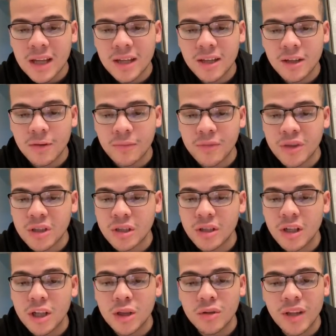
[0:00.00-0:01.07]
How
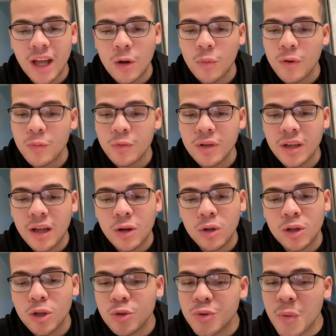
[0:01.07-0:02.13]

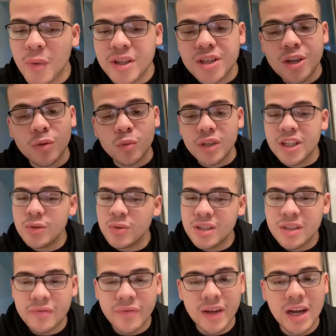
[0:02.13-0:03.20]
close we went to the reach
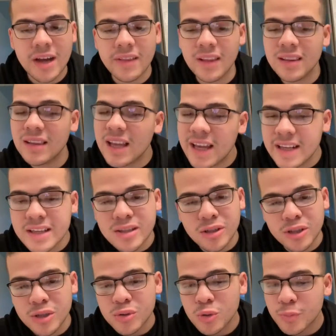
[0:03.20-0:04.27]
was fire. The line is
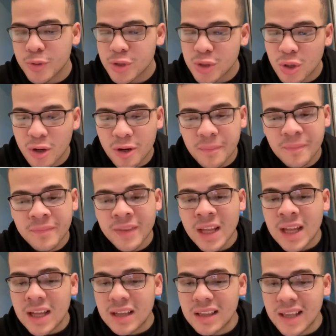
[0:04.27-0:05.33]
looking super sharp.
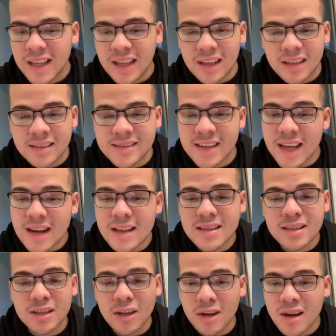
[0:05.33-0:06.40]
Like, shout out
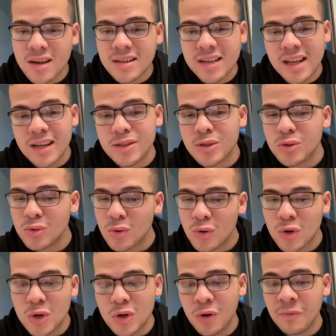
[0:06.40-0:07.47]
to her. Shout out to
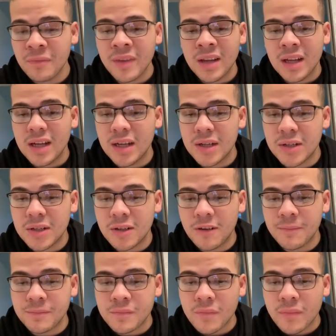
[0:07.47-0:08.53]

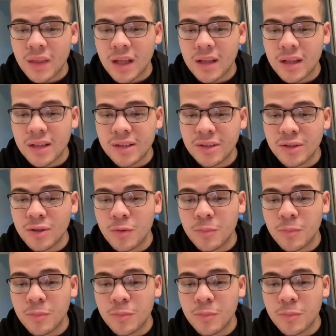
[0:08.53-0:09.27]
Zorro. You know,